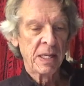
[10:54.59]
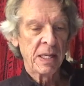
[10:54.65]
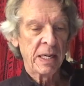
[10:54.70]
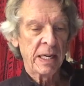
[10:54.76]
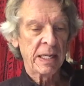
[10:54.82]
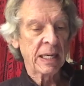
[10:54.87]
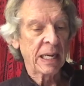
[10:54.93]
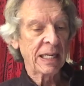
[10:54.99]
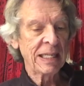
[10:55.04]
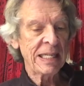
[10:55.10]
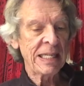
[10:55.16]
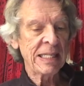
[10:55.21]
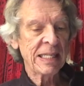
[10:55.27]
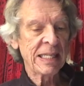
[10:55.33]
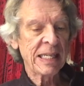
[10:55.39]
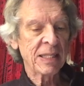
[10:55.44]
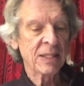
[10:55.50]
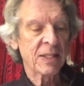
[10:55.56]
and I leaned
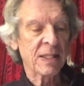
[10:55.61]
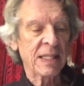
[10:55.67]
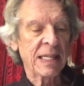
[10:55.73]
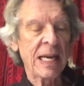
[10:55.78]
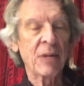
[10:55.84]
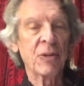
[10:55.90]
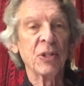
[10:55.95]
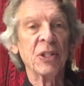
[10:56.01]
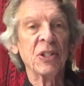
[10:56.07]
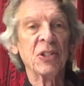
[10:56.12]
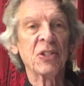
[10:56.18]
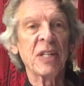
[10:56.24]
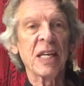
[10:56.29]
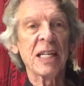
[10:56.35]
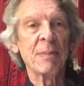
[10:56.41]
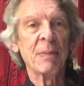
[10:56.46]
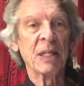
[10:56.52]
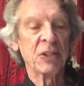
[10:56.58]
against the counter to
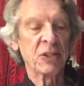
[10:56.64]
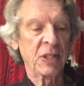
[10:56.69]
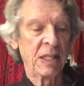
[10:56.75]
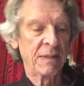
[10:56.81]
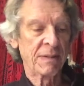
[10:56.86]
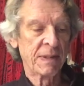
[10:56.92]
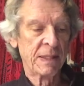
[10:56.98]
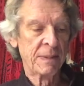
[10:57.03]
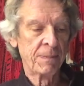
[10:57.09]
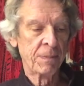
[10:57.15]
steady myself.